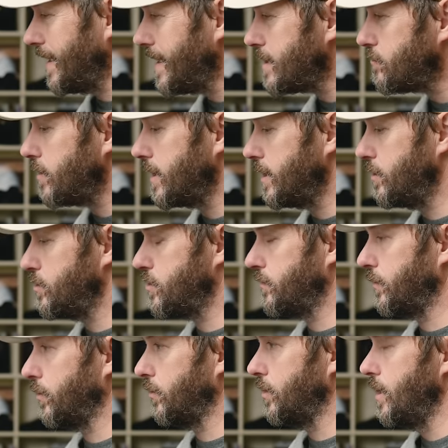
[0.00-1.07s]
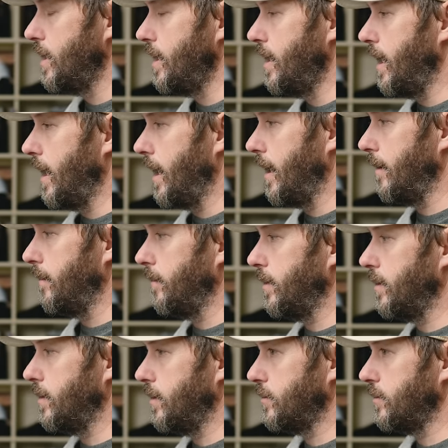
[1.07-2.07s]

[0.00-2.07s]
It is really useful um,